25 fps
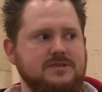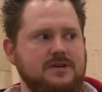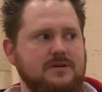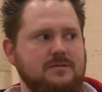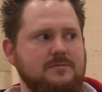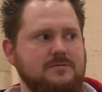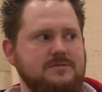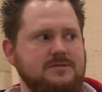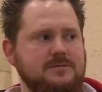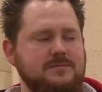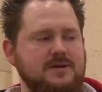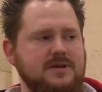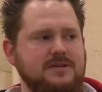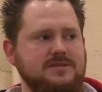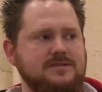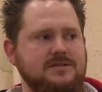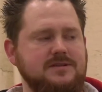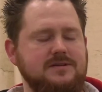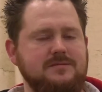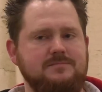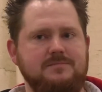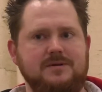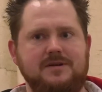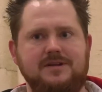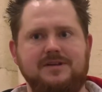So
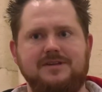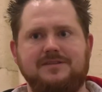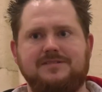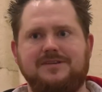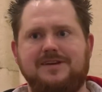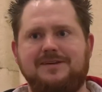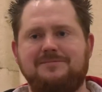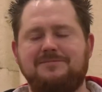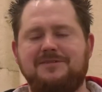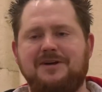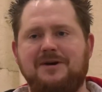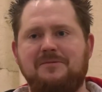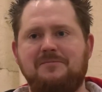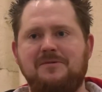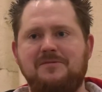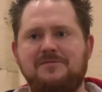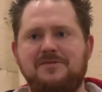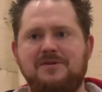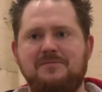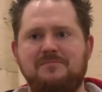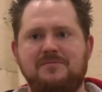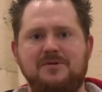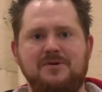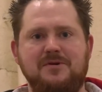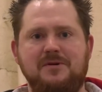basically bring your team down with
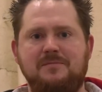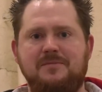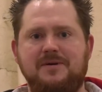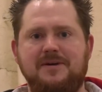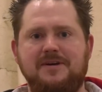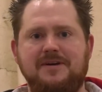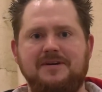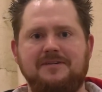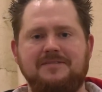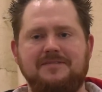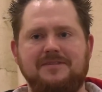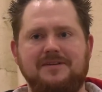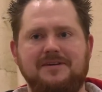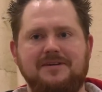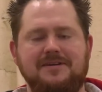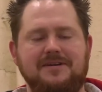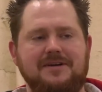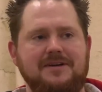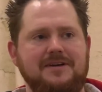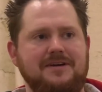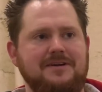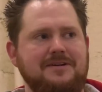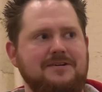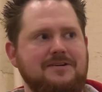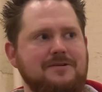you and brew a beer, and
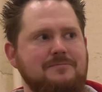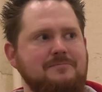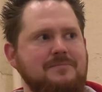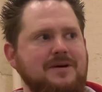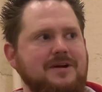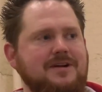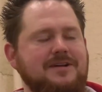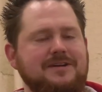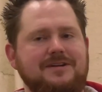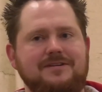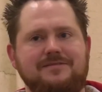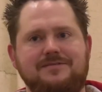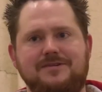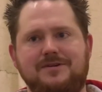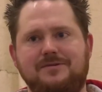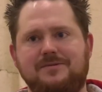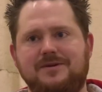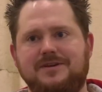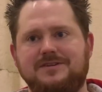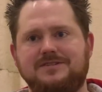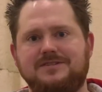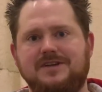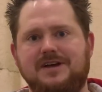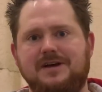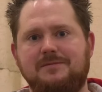then come back in a few
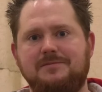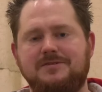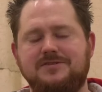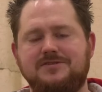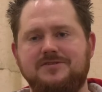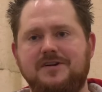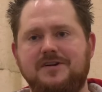weeks' time and